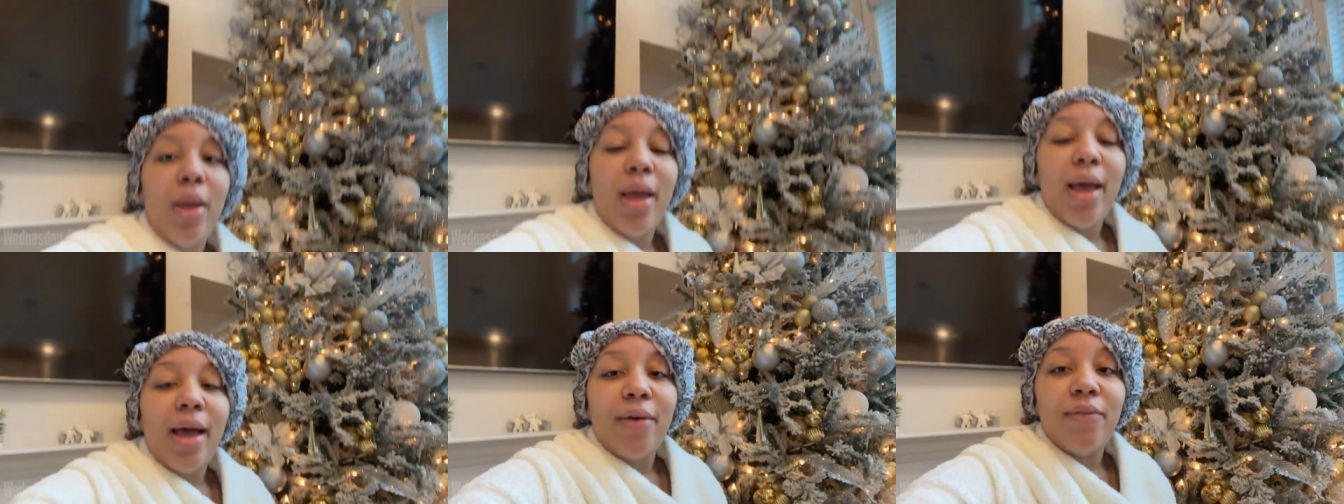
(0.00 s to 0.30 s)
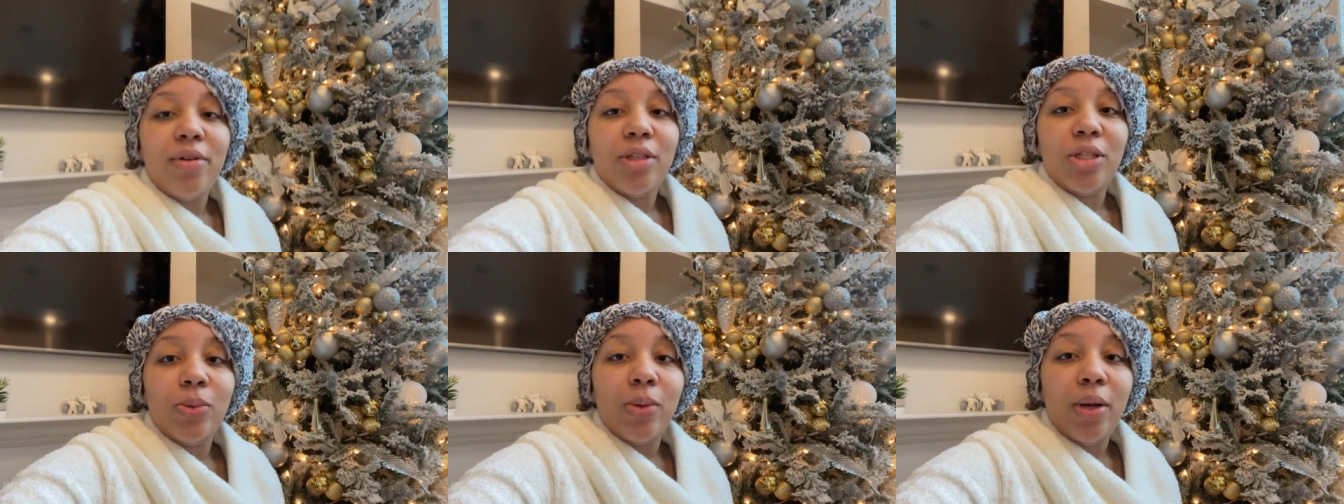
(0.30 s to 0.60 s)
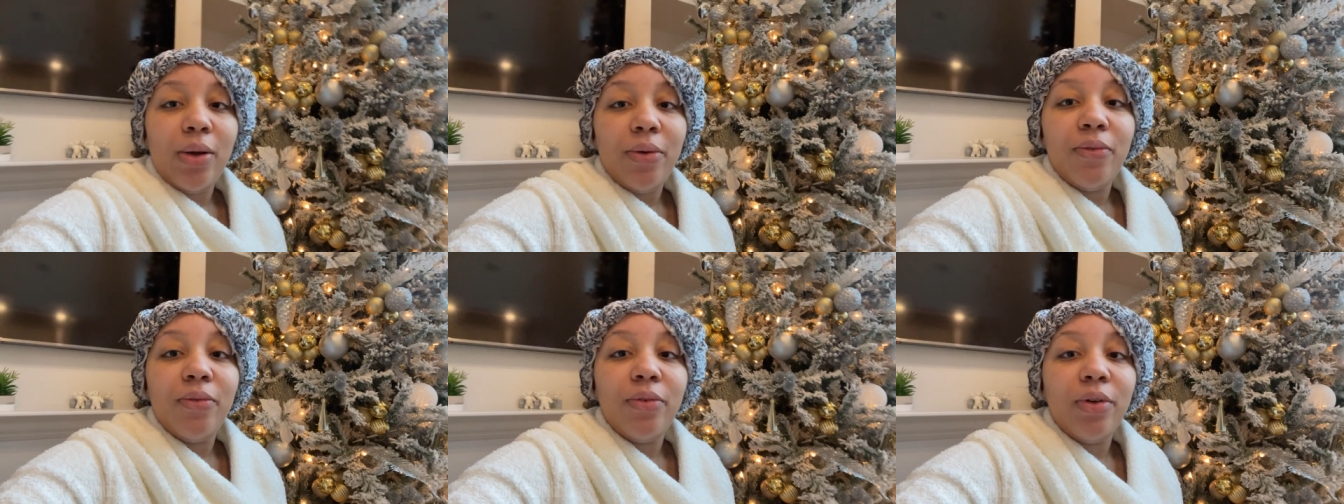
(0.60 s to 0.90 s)
have a
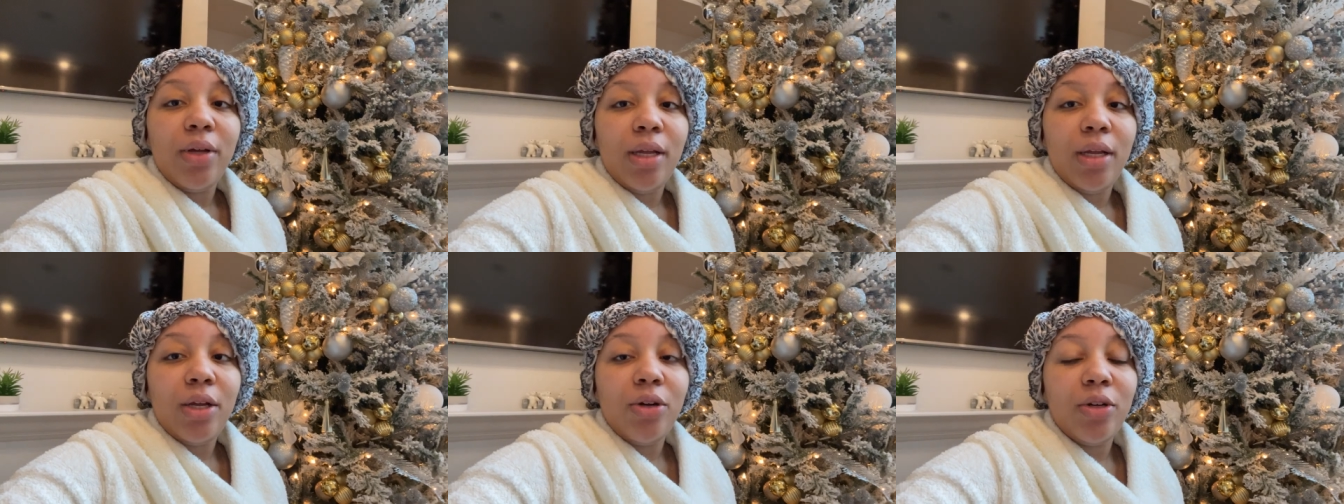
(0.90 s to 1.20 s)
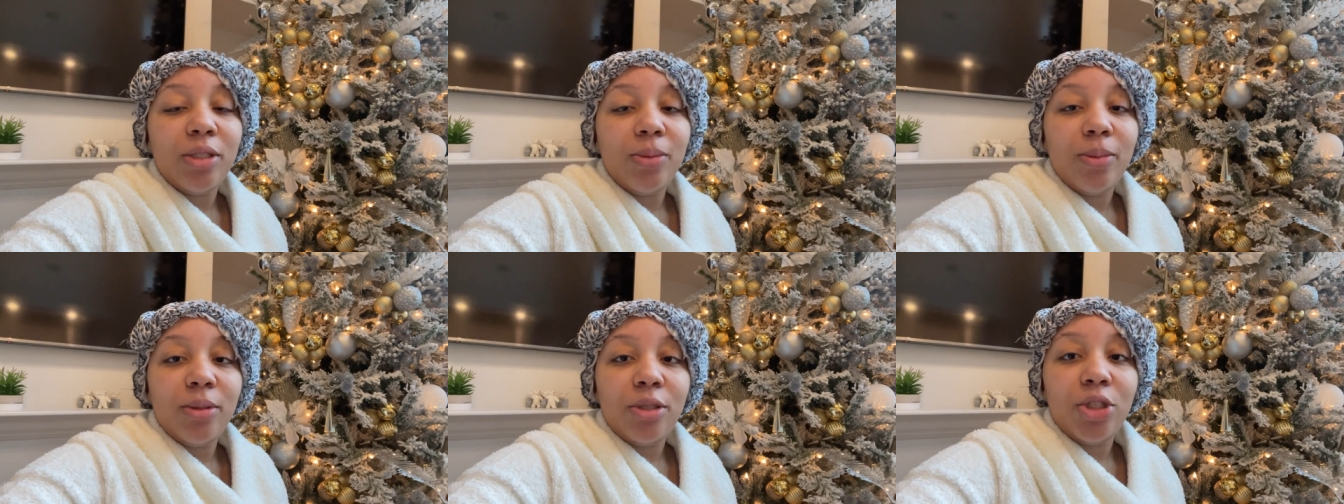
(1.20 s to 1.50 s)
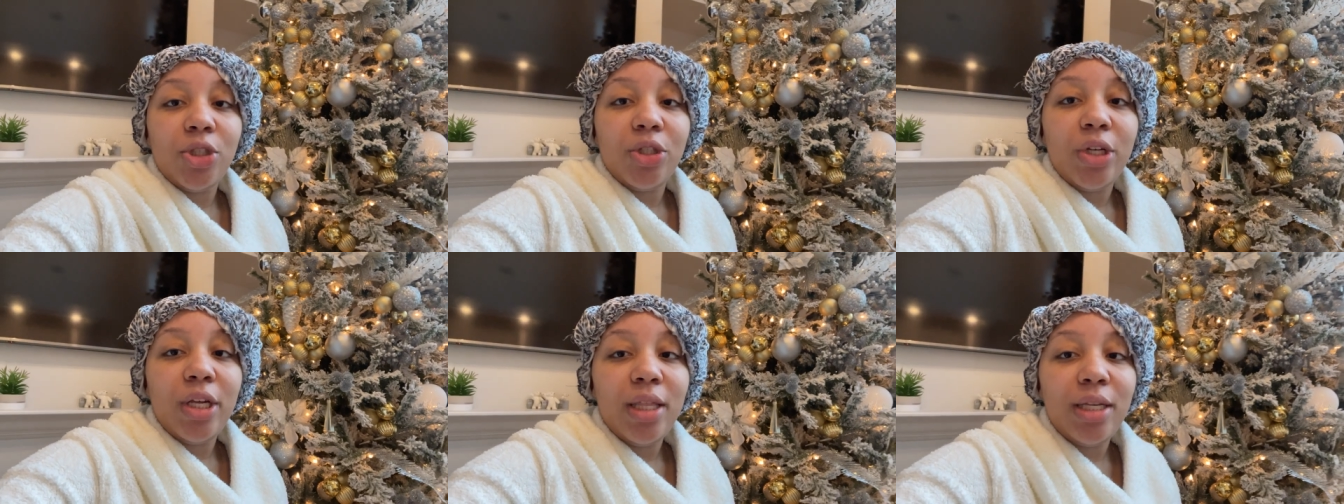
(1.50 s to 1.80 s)
12 foot Christmas
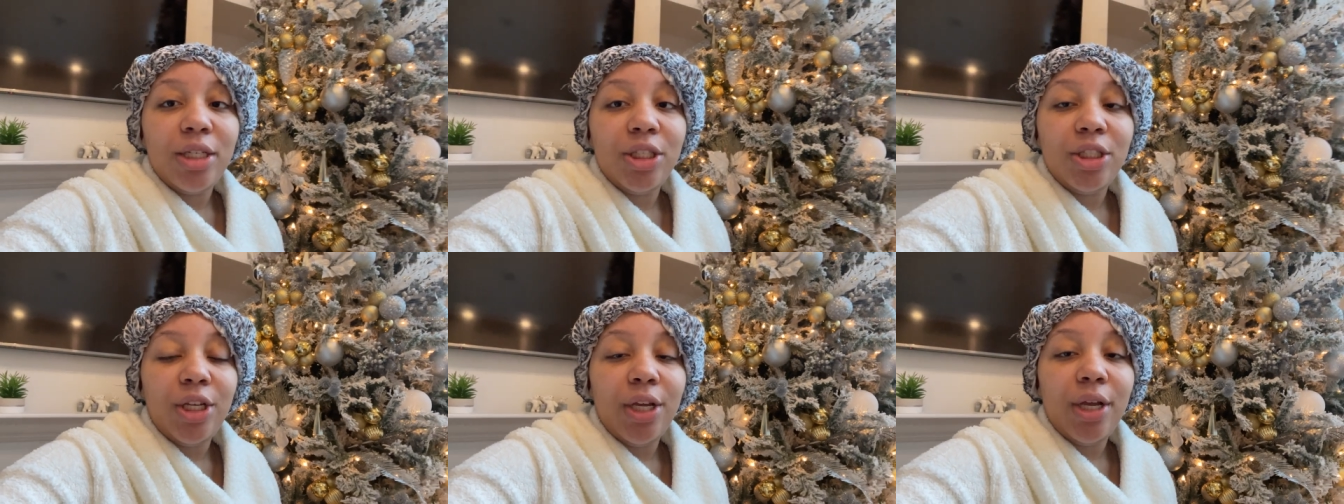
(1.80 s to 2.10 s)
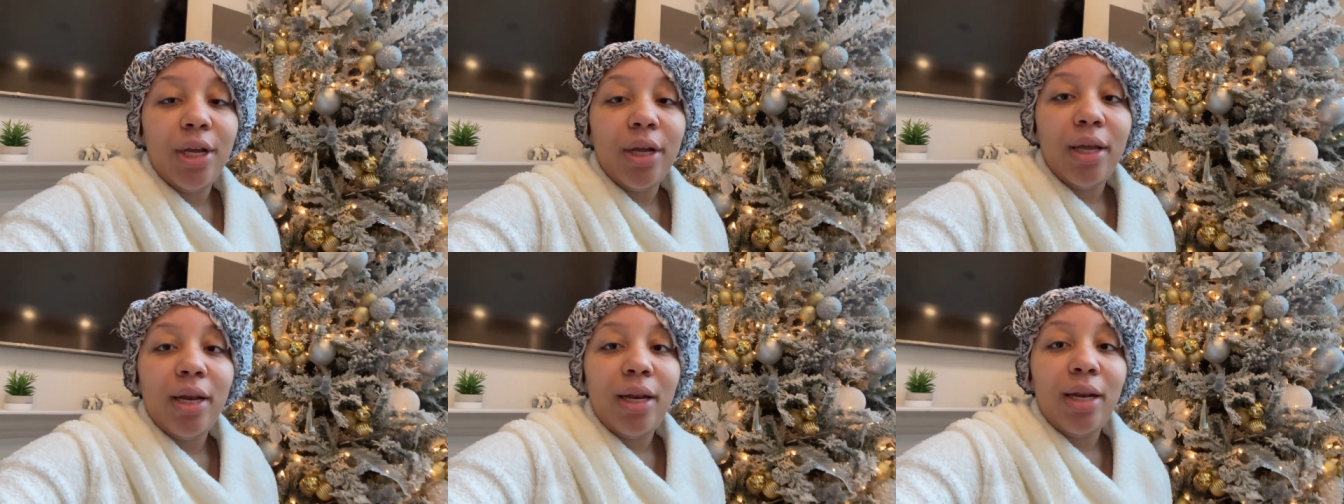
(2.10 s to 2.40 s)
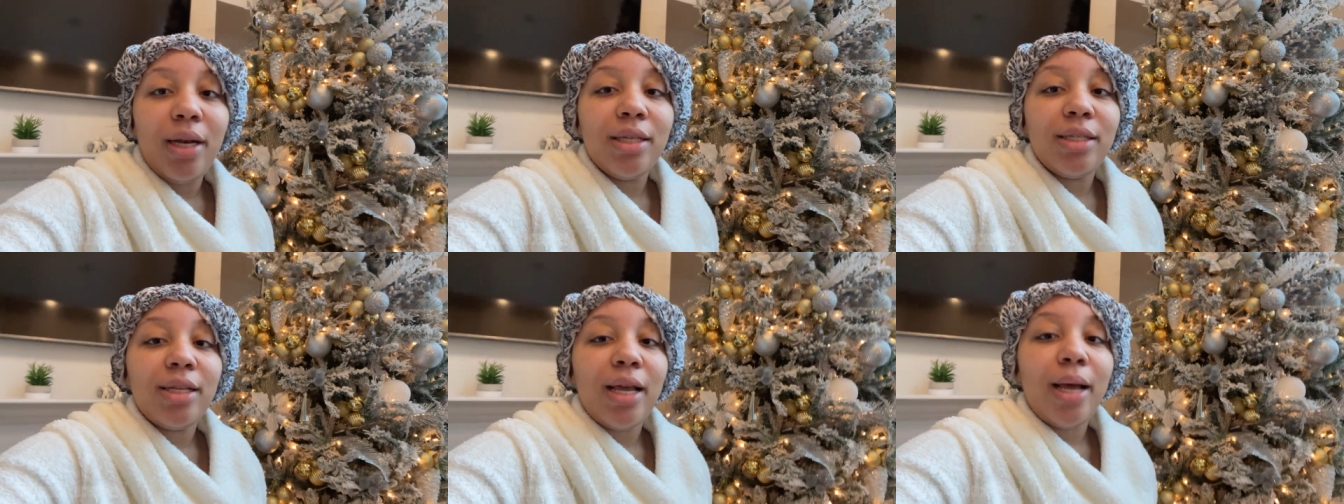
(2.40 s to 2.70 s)
tree this year and it
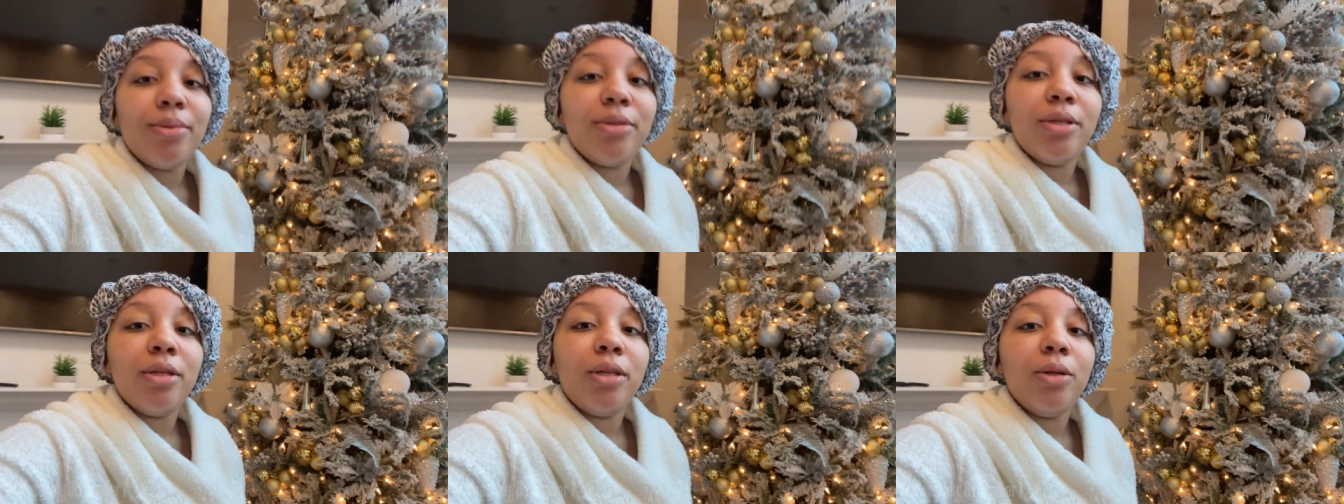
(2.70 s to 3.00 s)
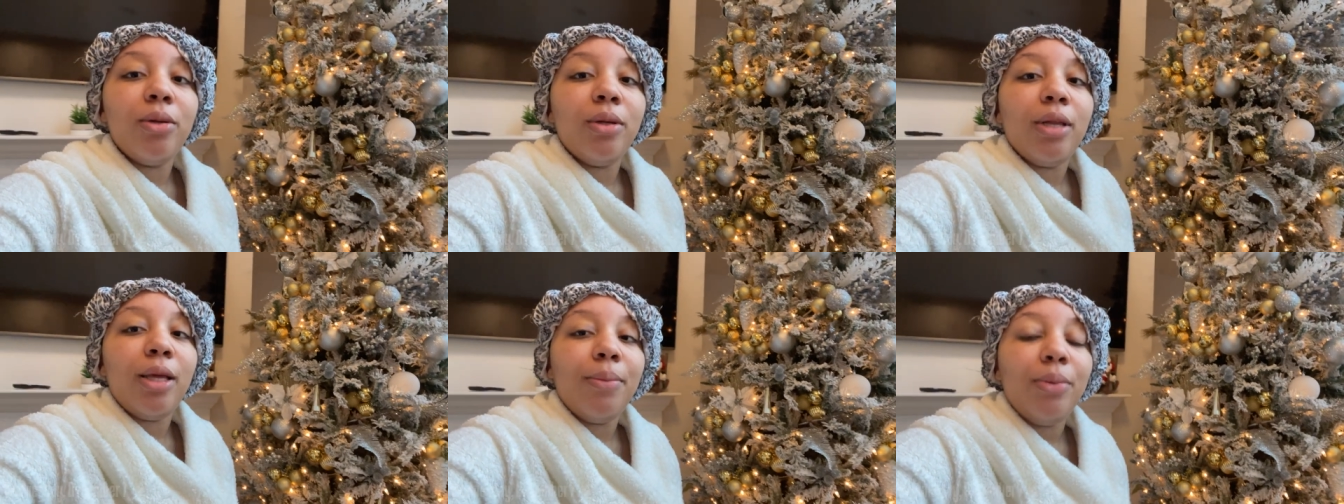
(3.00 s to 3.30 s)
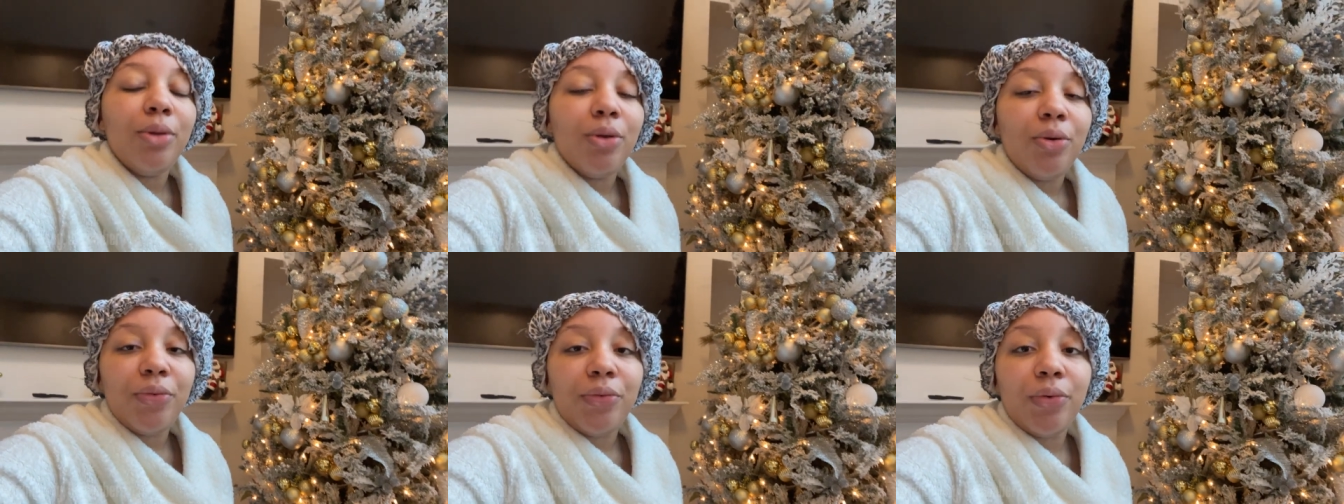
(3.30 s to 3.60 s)
is absolutely
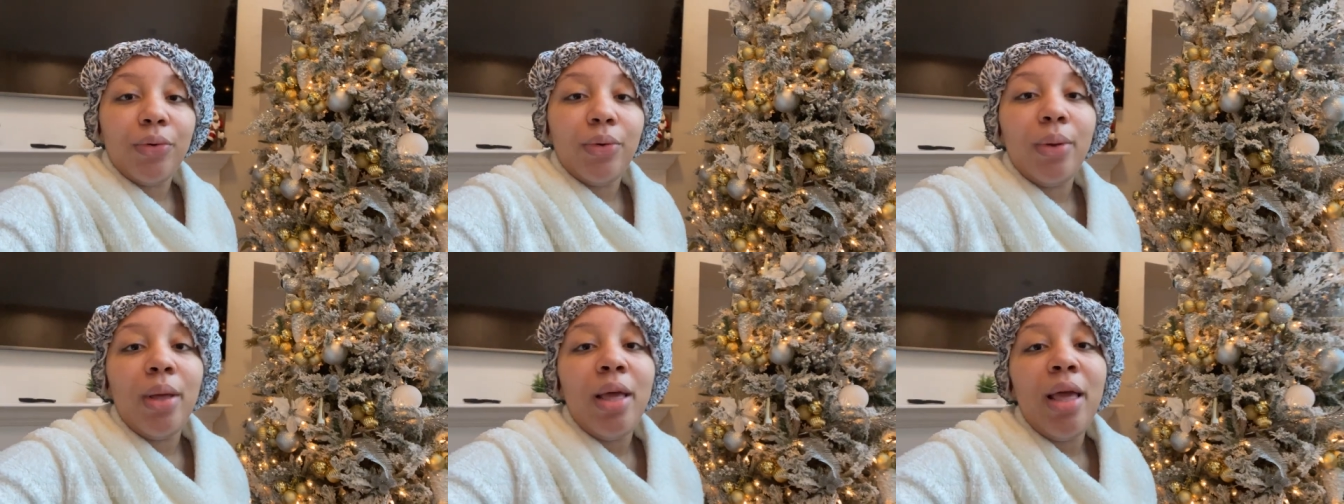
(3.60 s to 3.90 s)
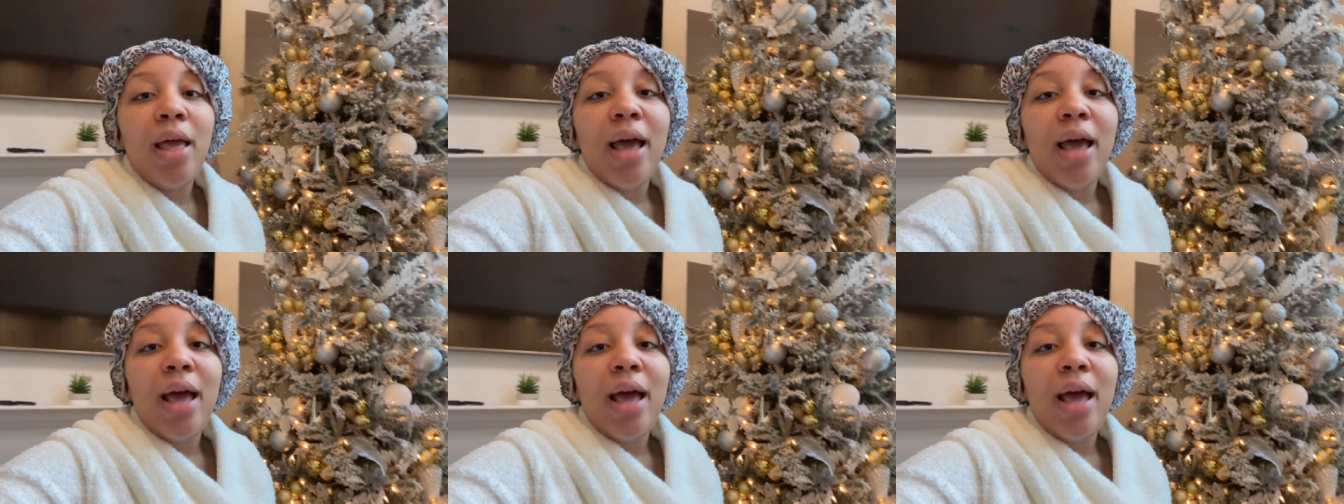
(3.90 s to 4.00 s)
beautiful.